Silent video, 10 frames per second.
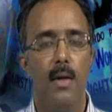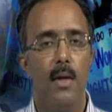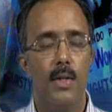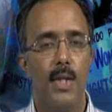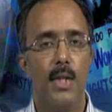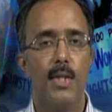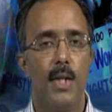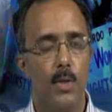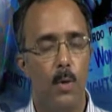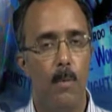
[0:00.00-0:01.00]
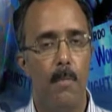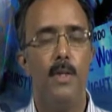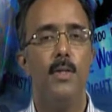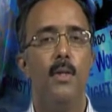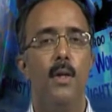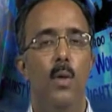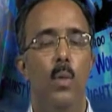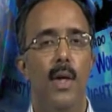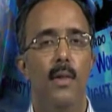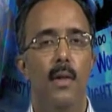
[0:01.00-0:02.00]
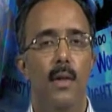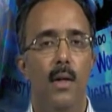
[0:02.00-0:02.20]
Gender studies opens with